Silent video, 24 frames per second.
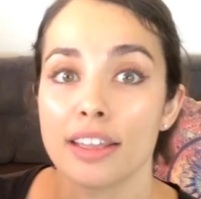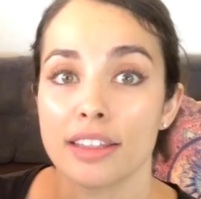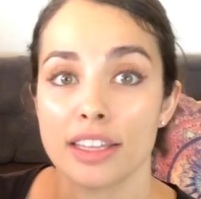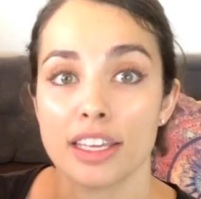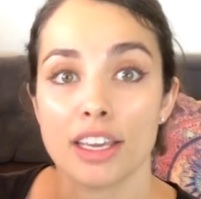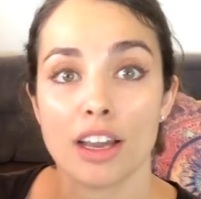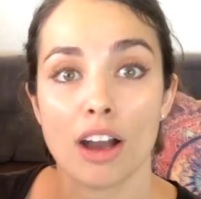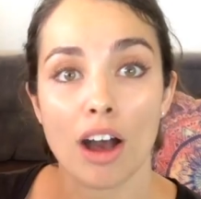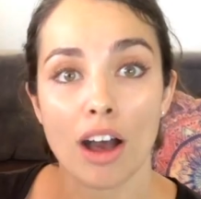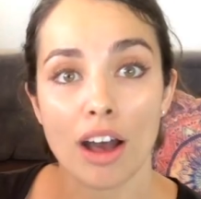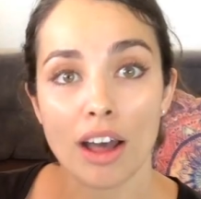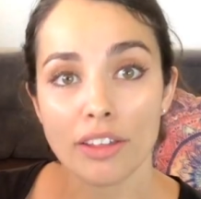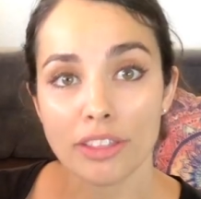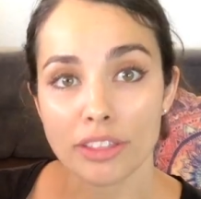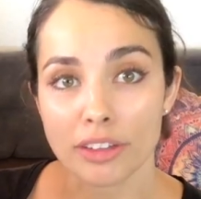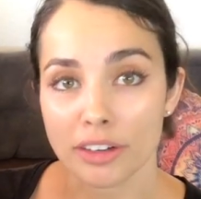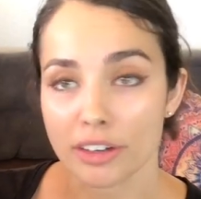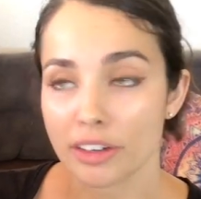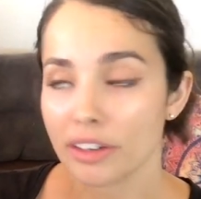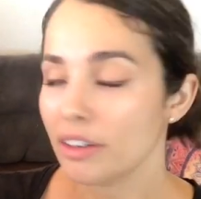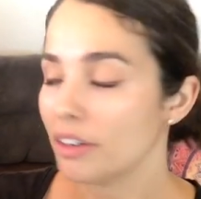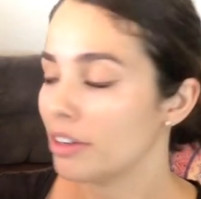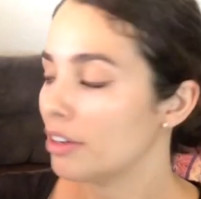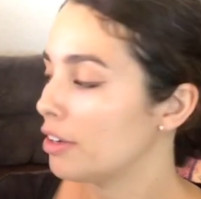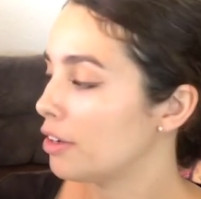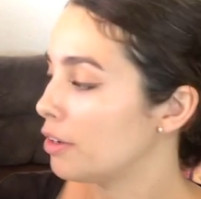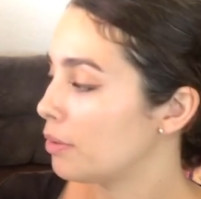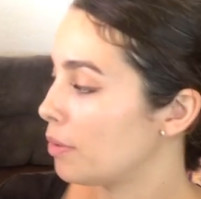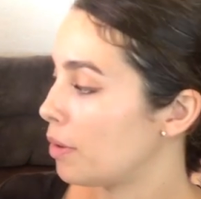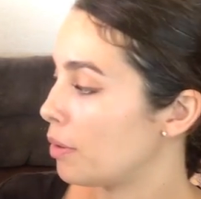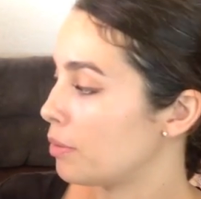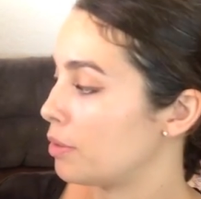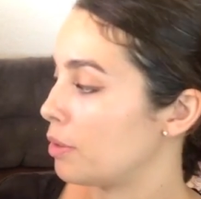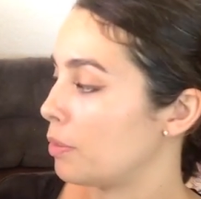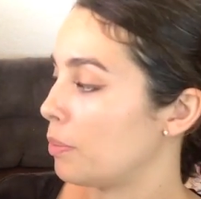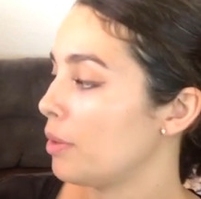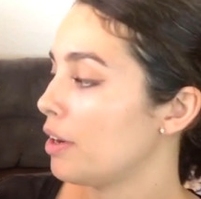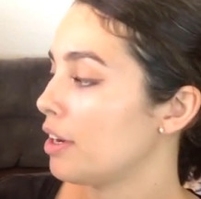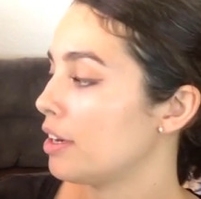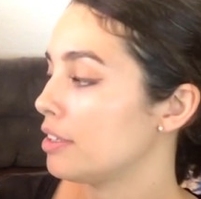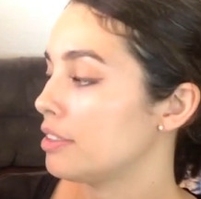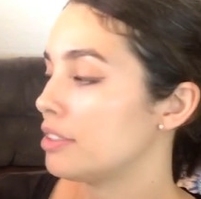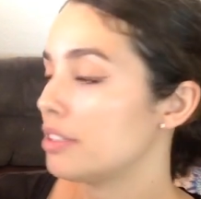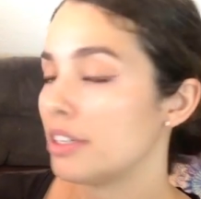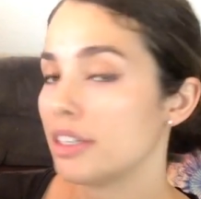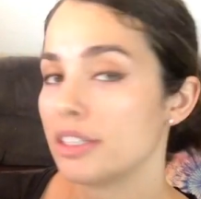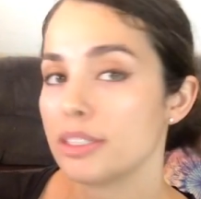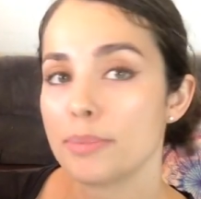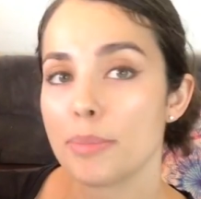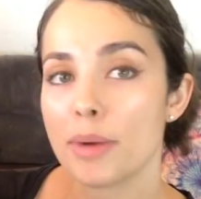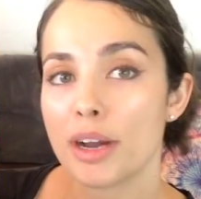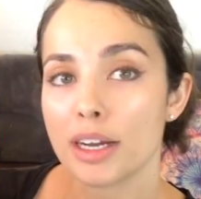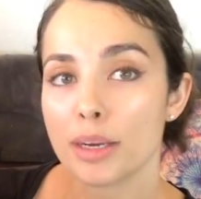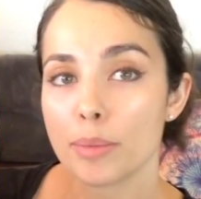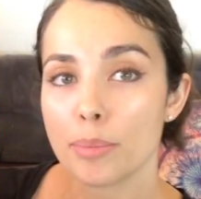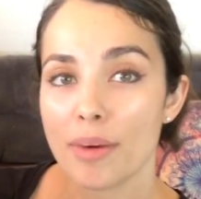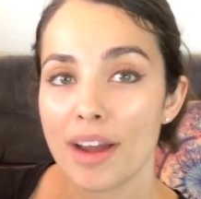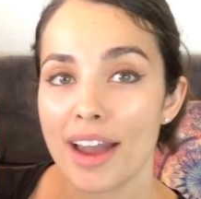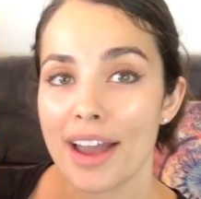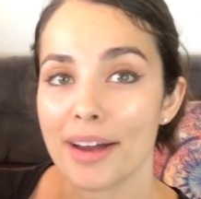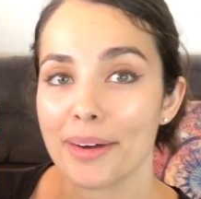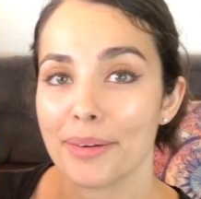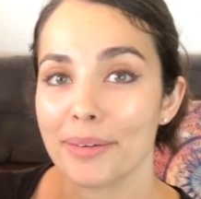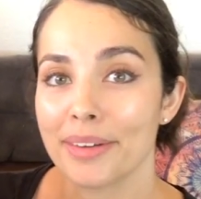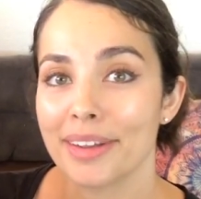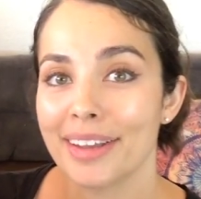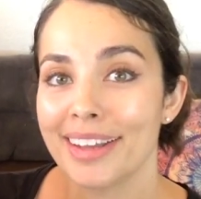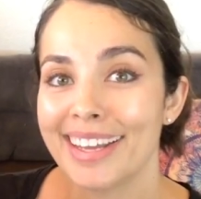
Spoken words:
The author who wrote the words is Mark Brown.